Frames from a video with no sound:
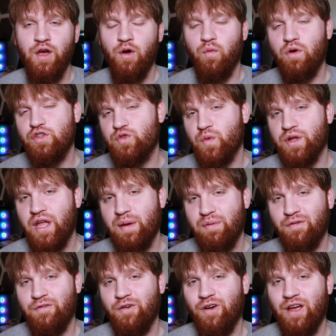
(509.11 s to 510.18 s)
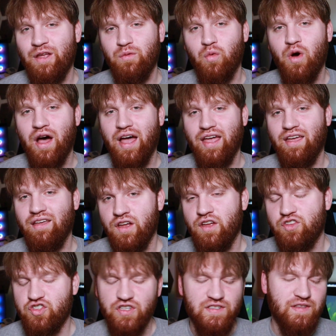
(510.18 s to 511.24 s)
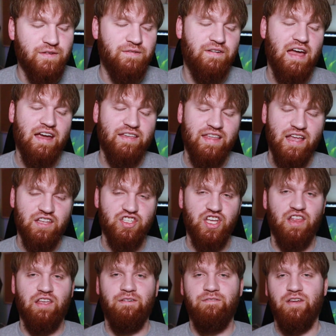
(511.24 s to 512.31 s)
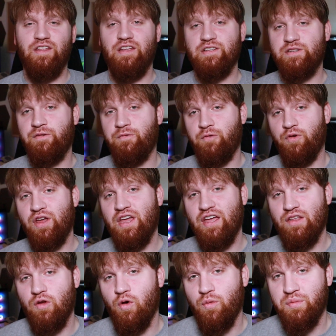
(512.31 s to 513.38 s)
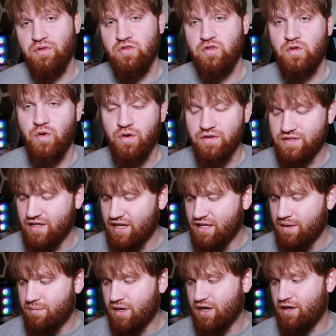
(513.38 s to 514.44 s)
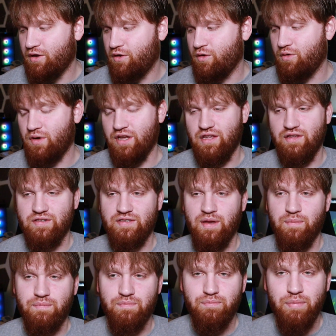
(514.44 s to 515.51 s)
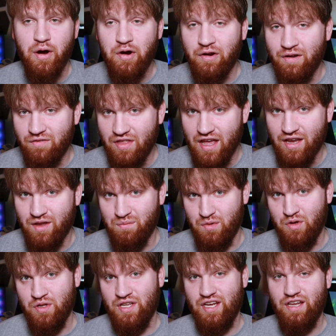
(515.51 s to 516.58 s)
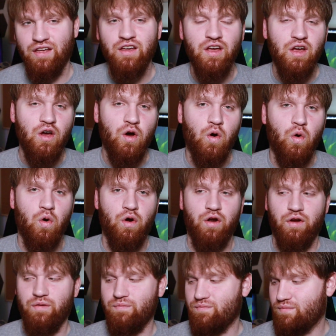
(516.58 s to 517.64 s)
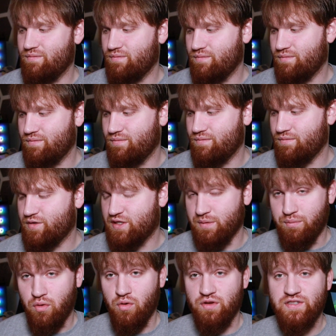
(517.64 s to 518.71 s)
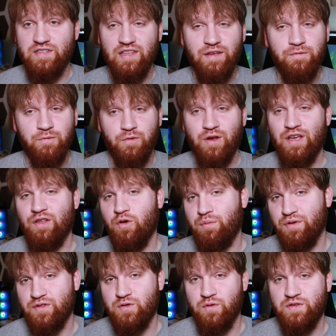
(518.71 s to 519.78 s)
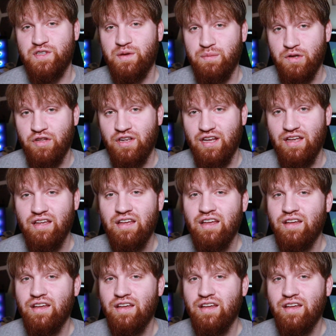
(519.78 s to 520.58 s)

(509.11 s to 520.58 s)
which one I prefer and why. Just the fact that Jellyfin is free and open source, anybody who is a part of that community or supports the free and open source community